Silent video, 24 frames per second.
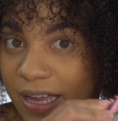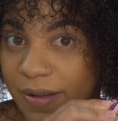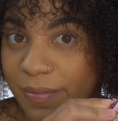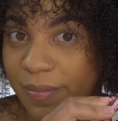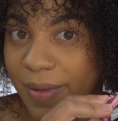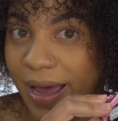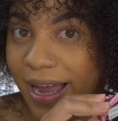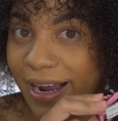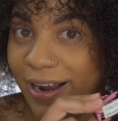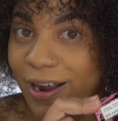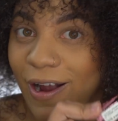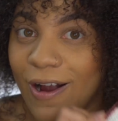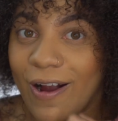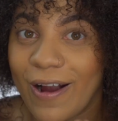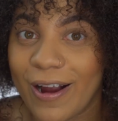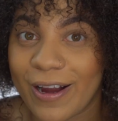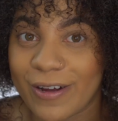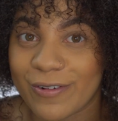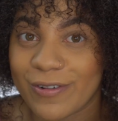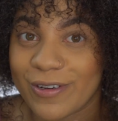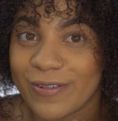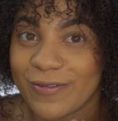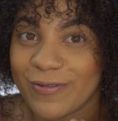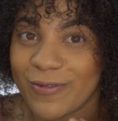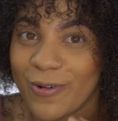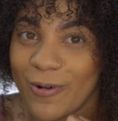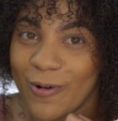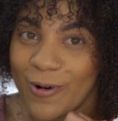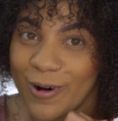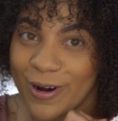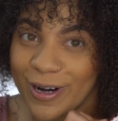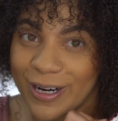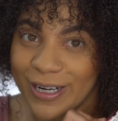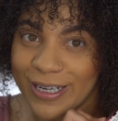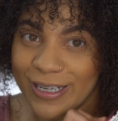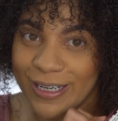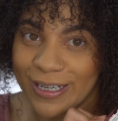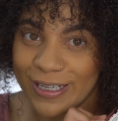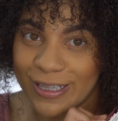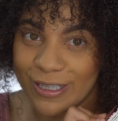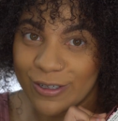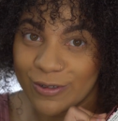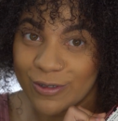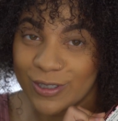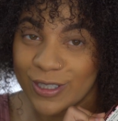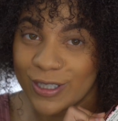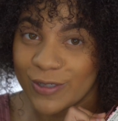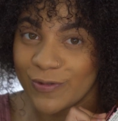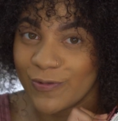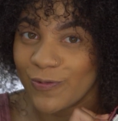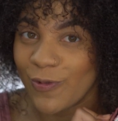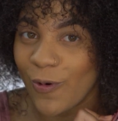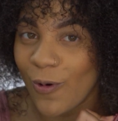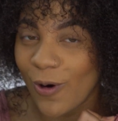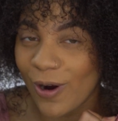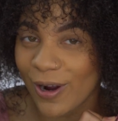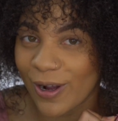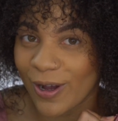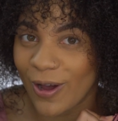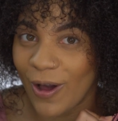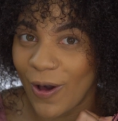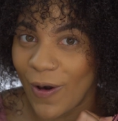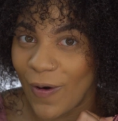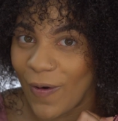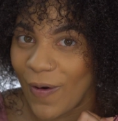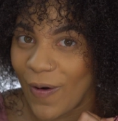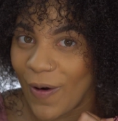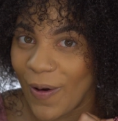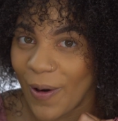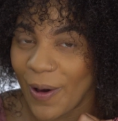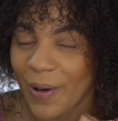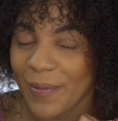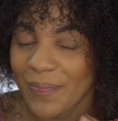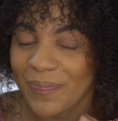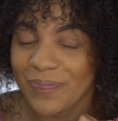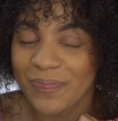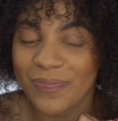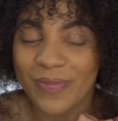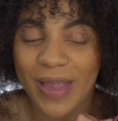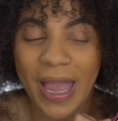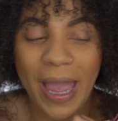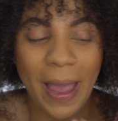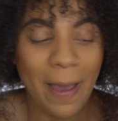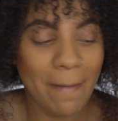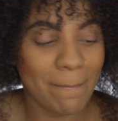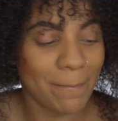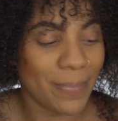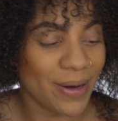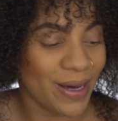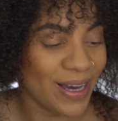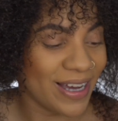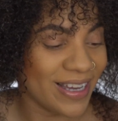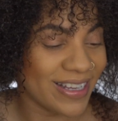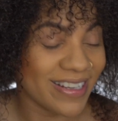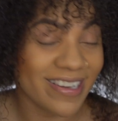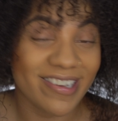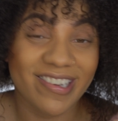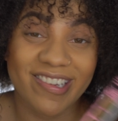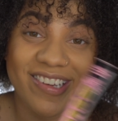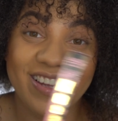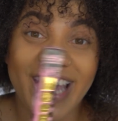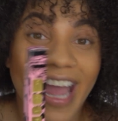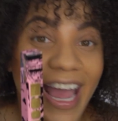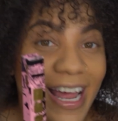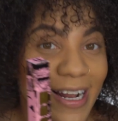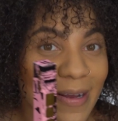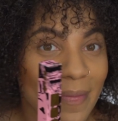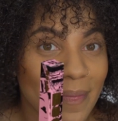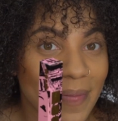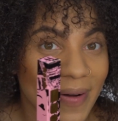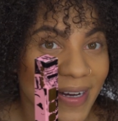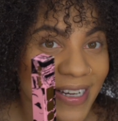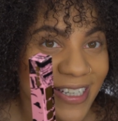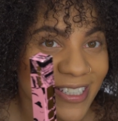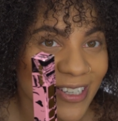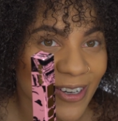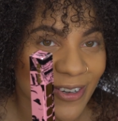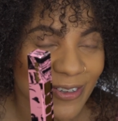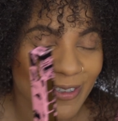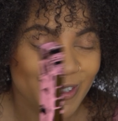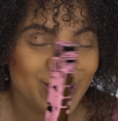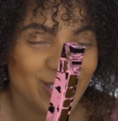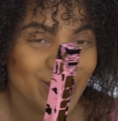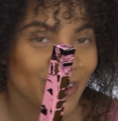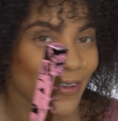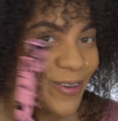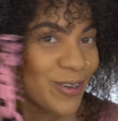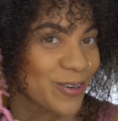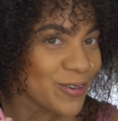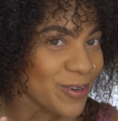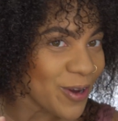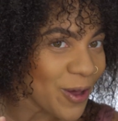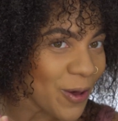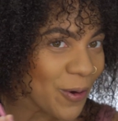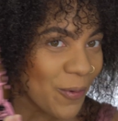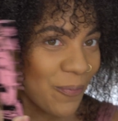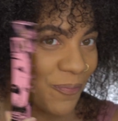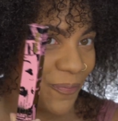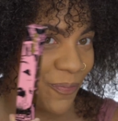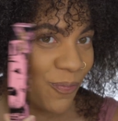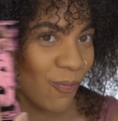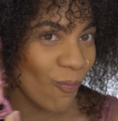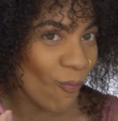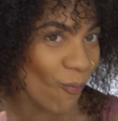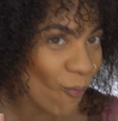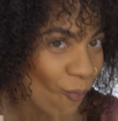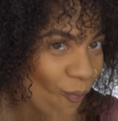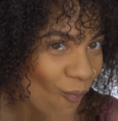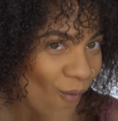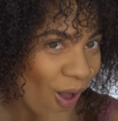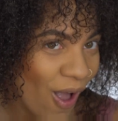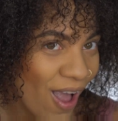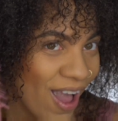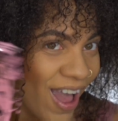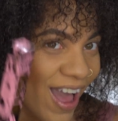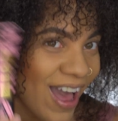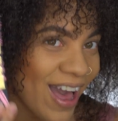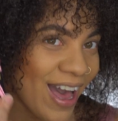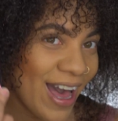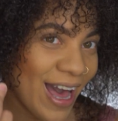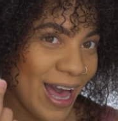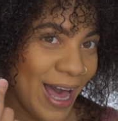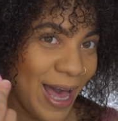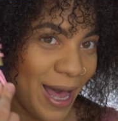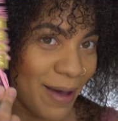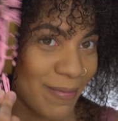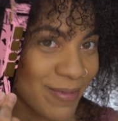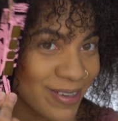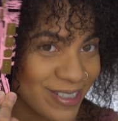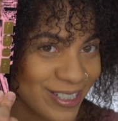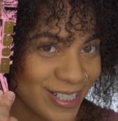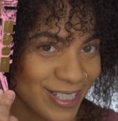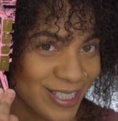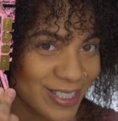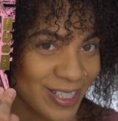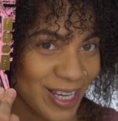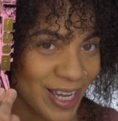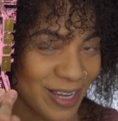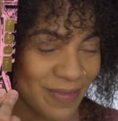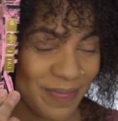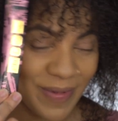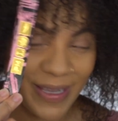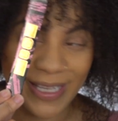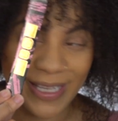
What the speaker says: in my cart for a little Sephora haul, but she had a bundle. So, you know, I'm going to just save